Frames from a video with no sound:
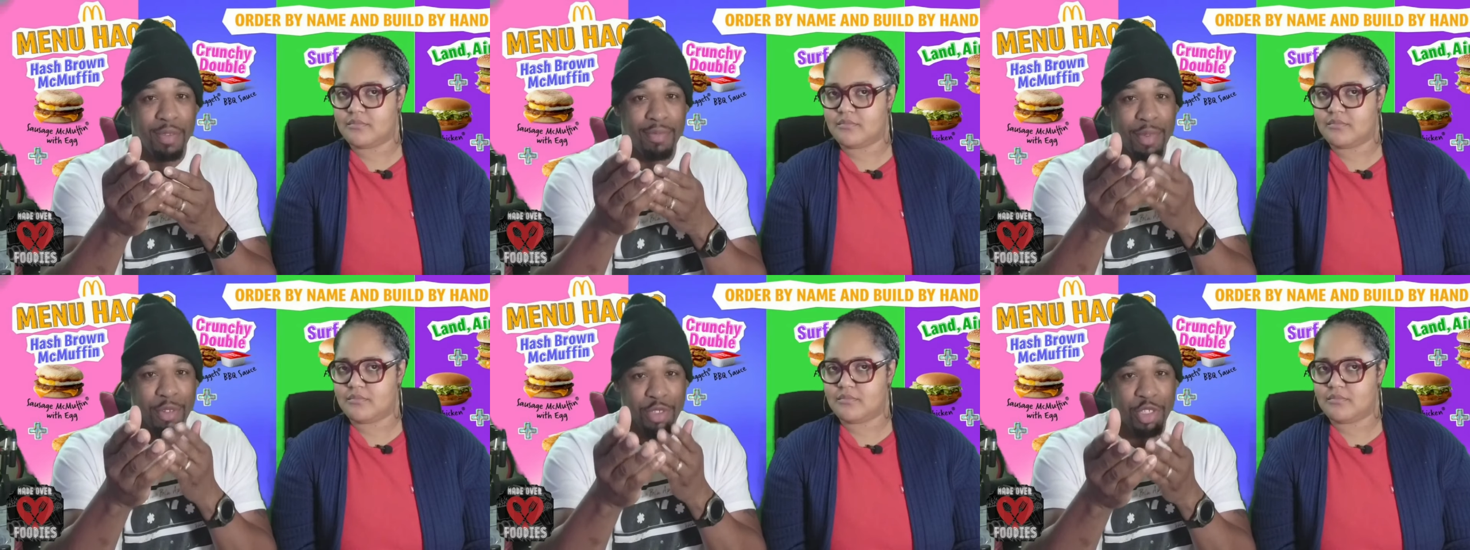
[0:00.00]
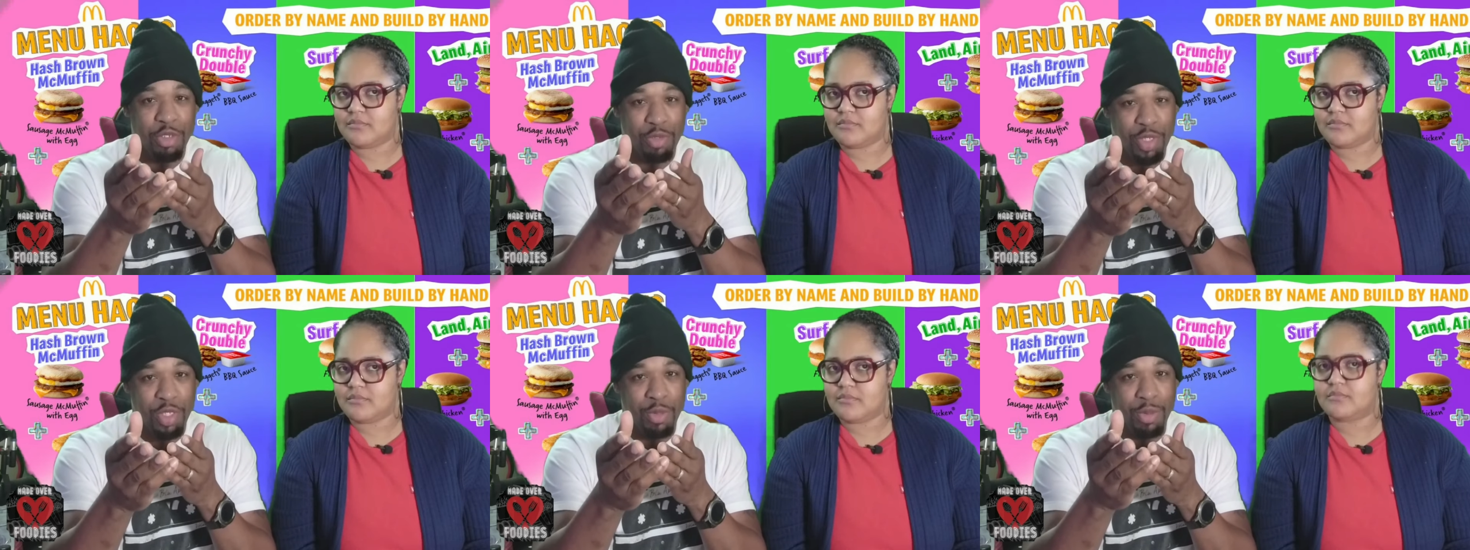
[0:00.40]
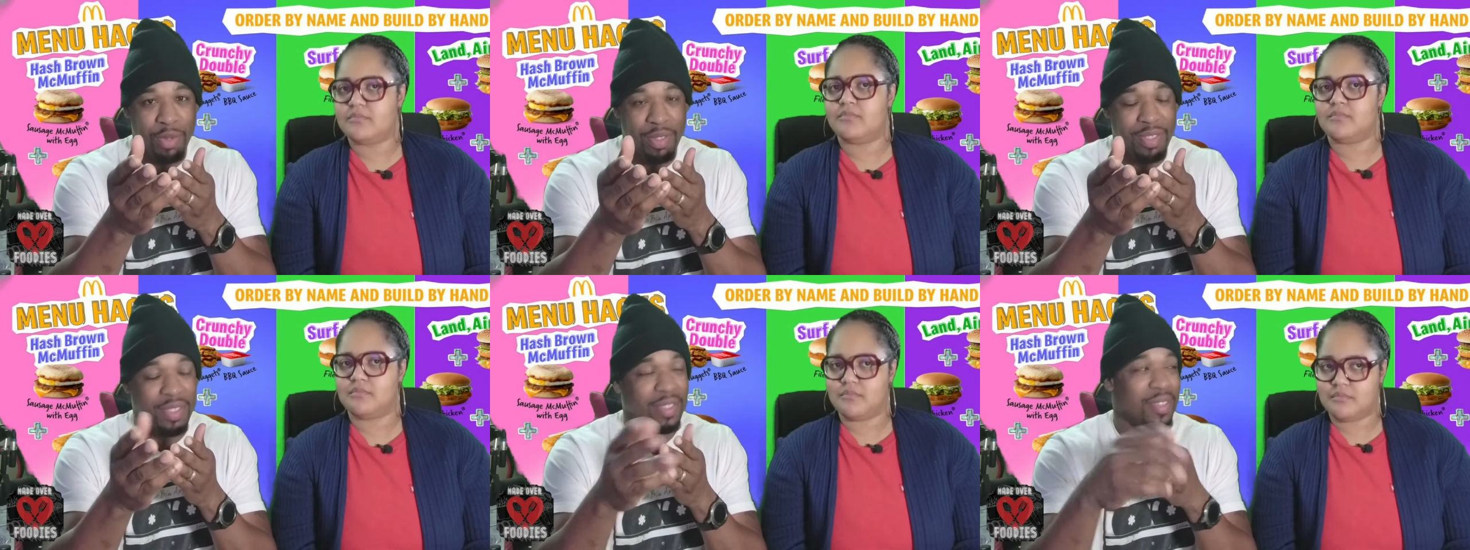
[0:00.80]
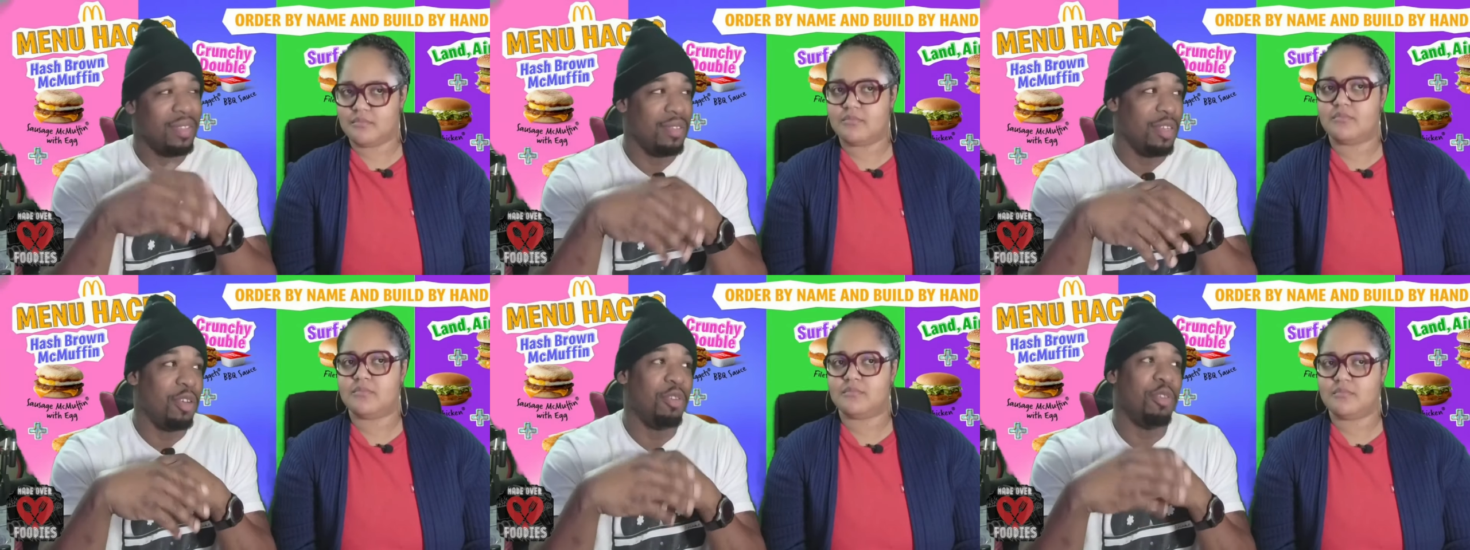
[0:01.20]
Speaker 1: most YouTubers, you
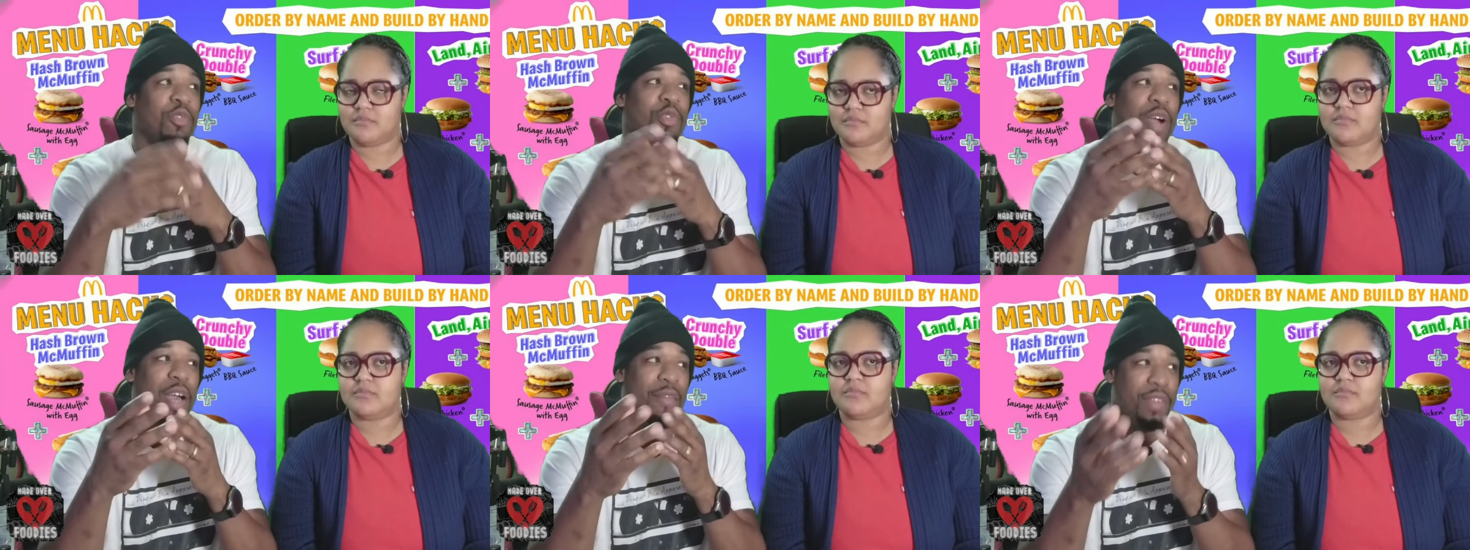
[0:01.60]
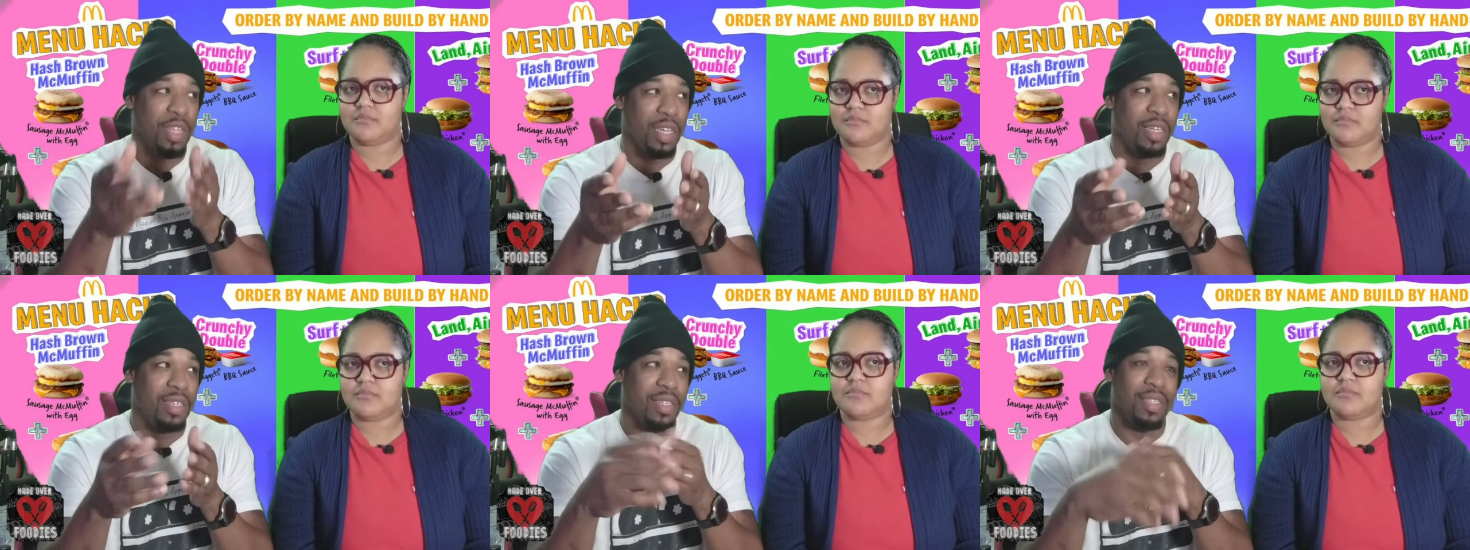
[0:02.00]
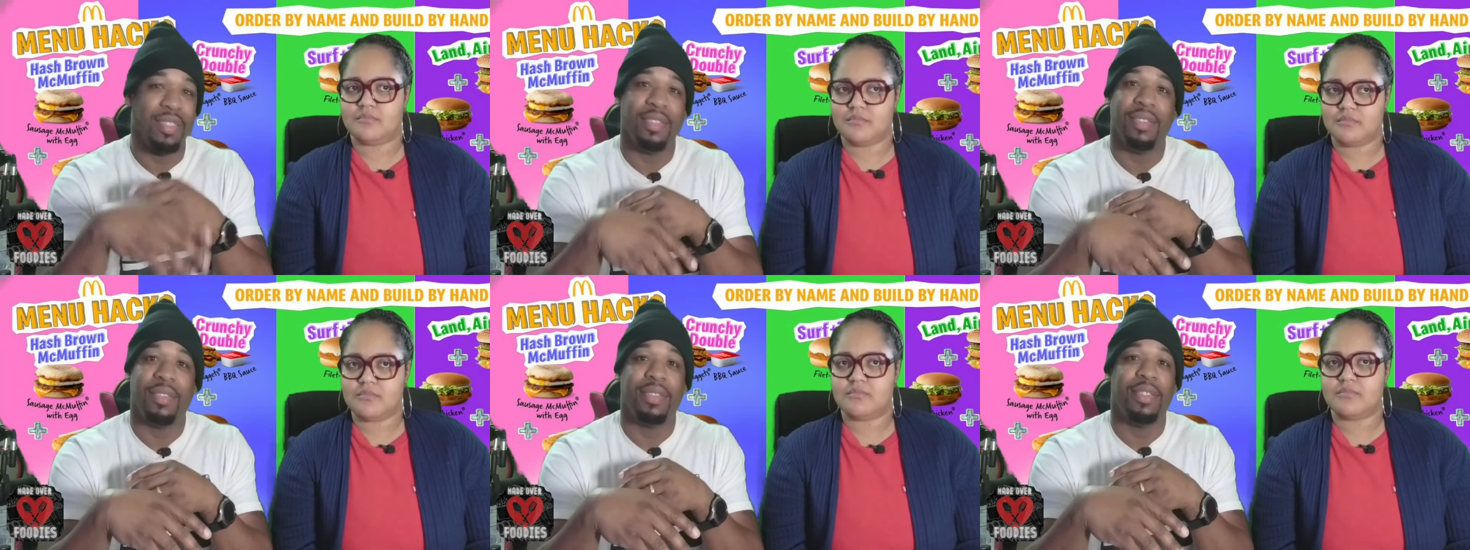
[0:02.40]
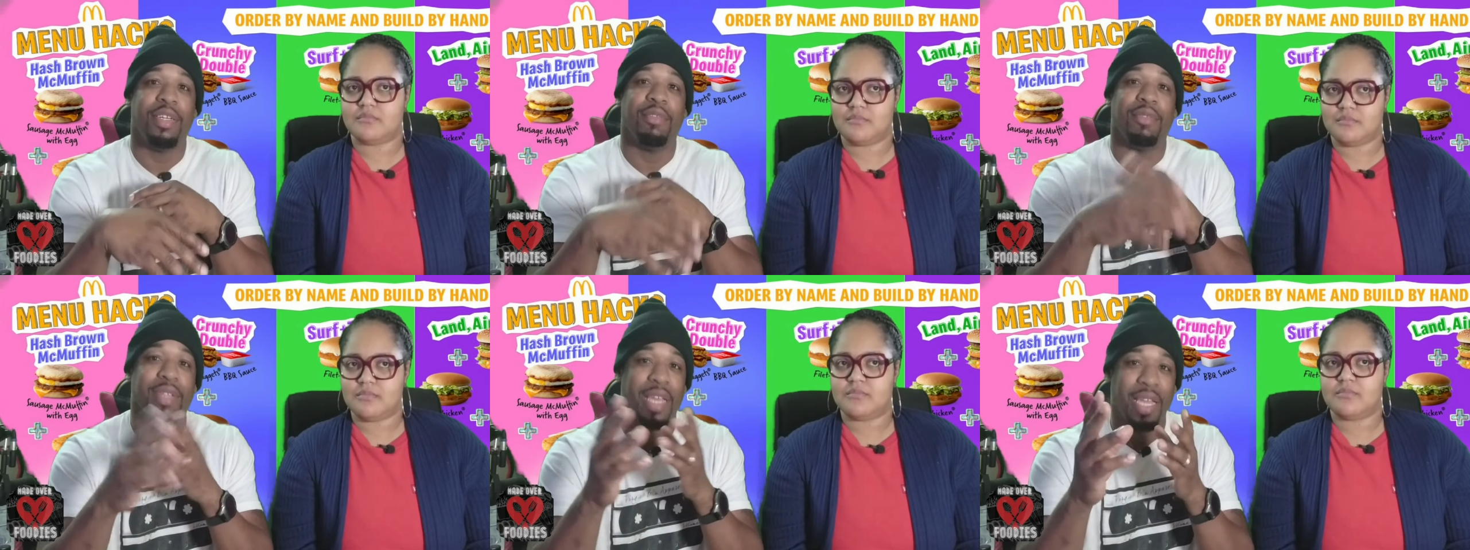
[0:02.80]
know, who have done this, you know,
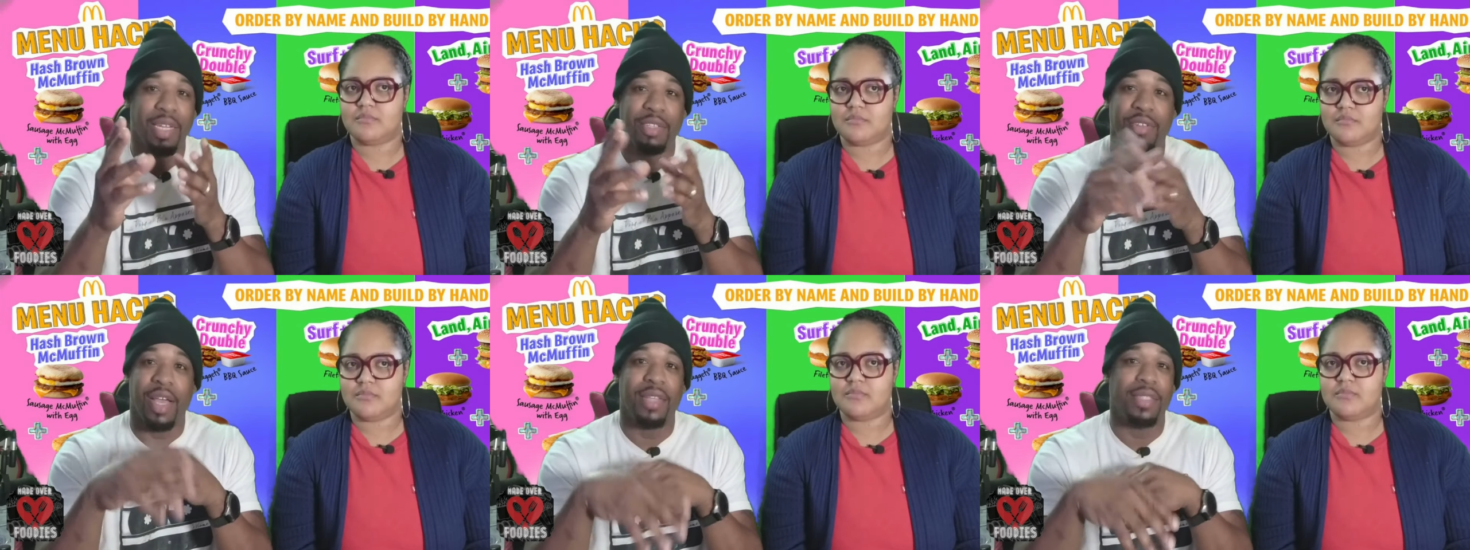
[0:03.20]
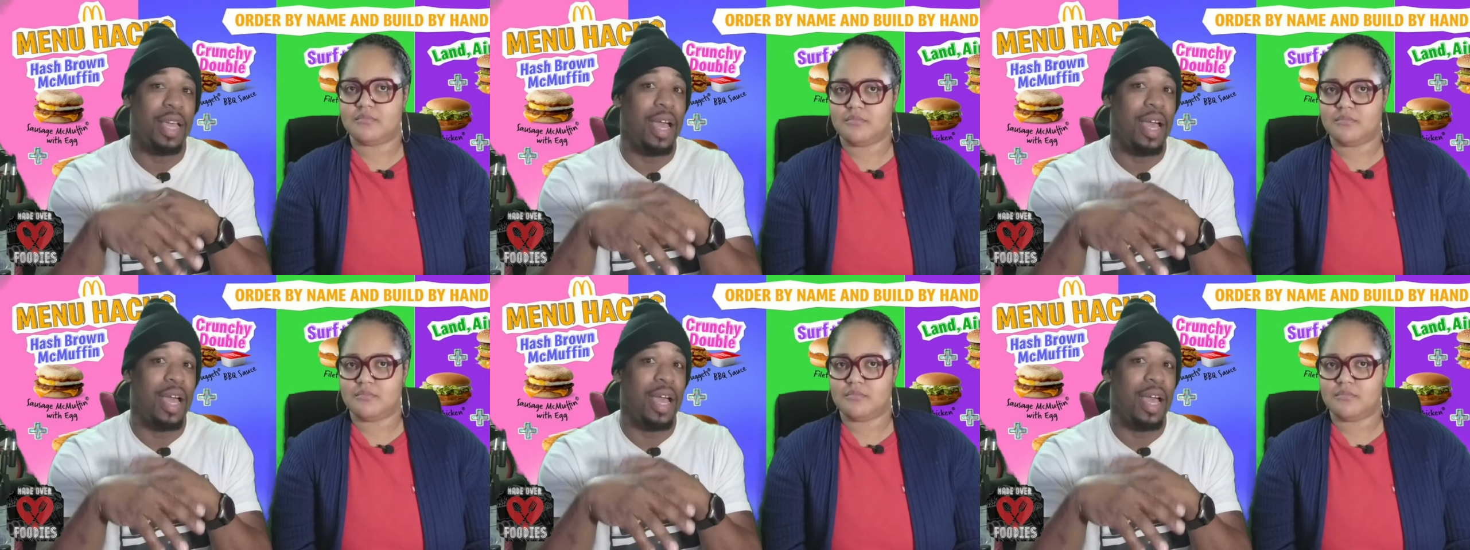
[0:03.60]
Daym Drops.